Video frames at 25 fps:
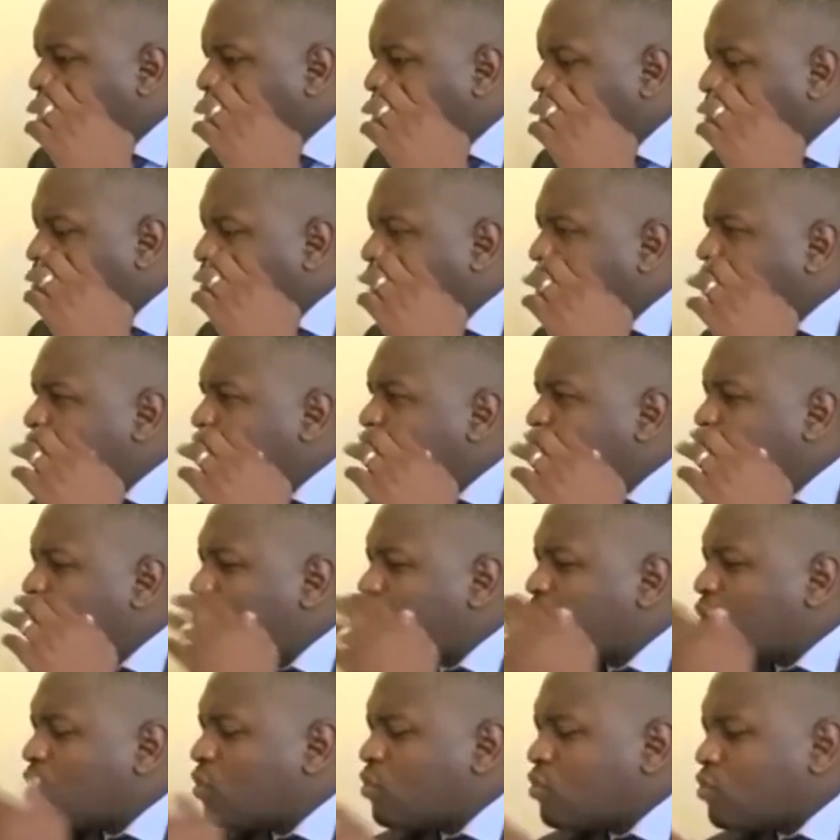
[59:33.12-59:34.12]
what is
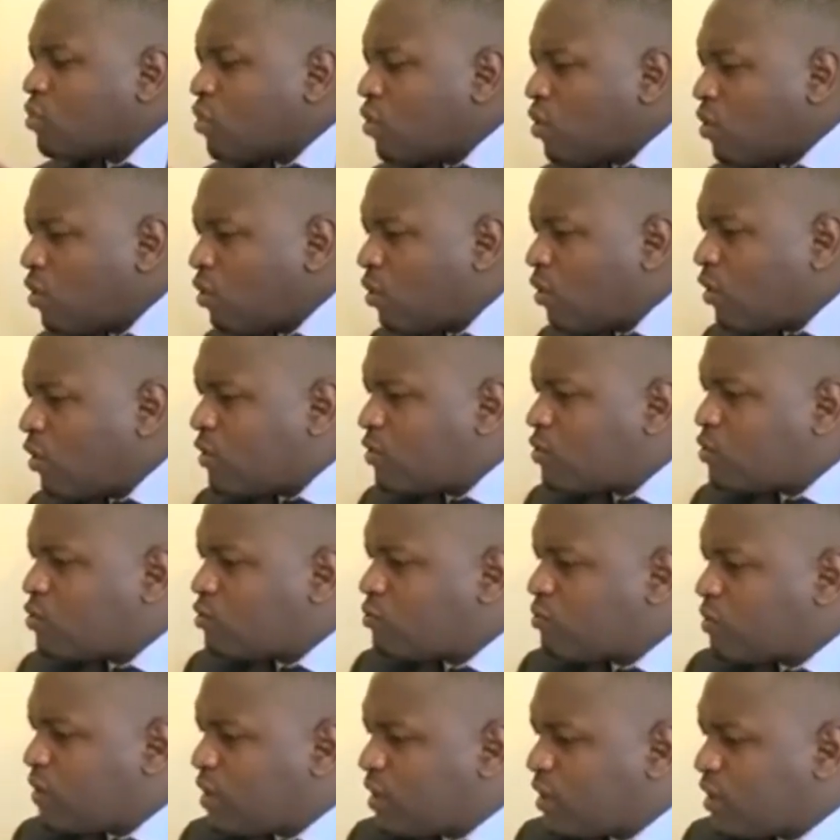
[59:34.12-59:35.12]
your role going to
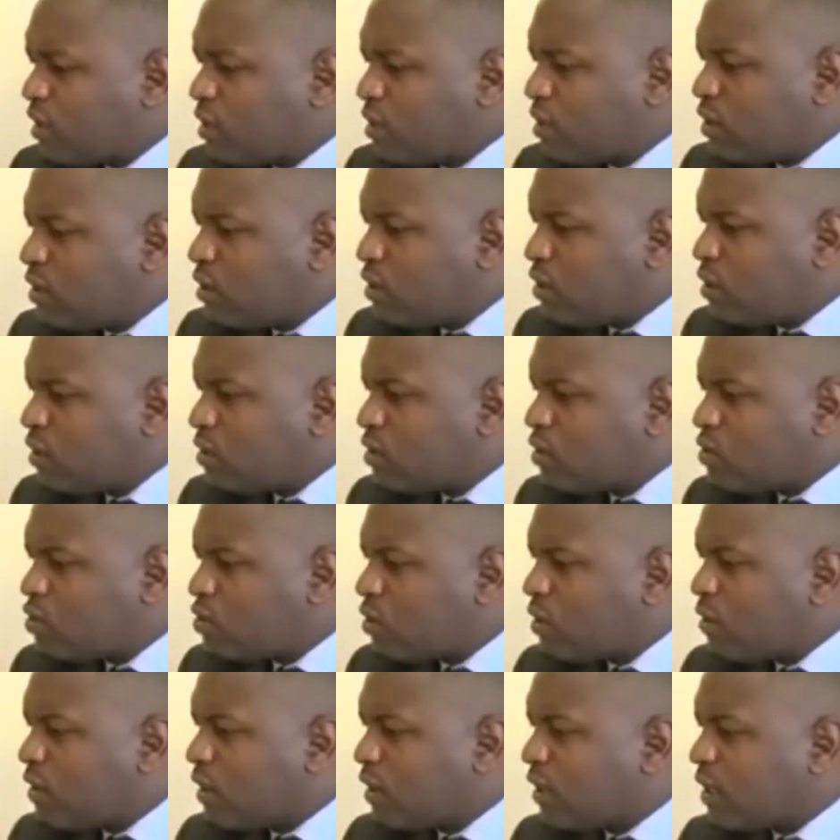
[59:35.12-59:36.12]
be in
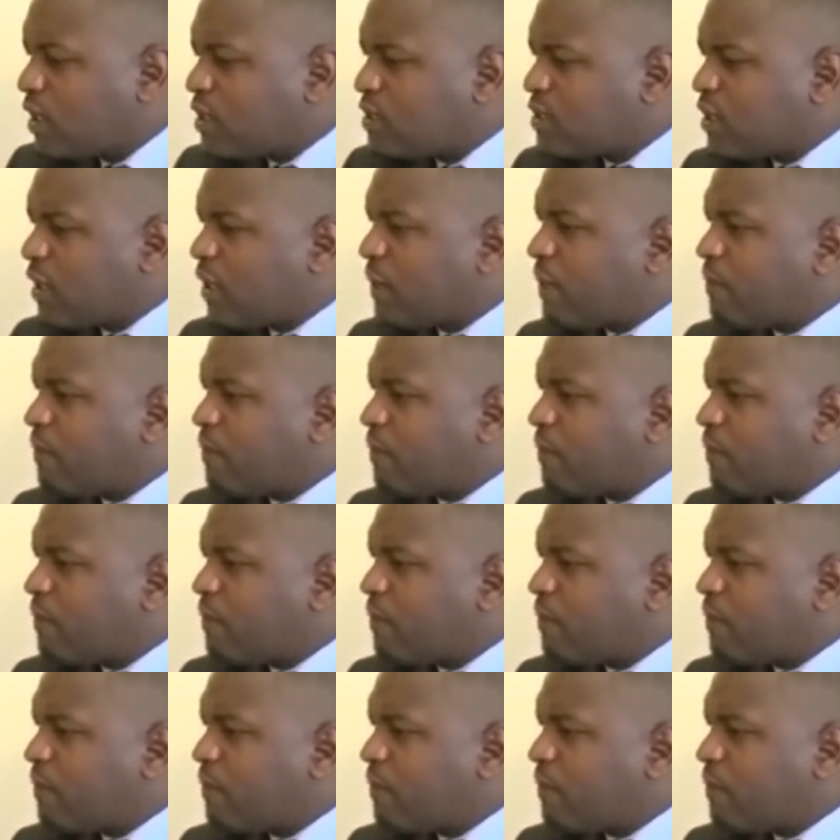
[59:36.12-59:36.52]
ensuring that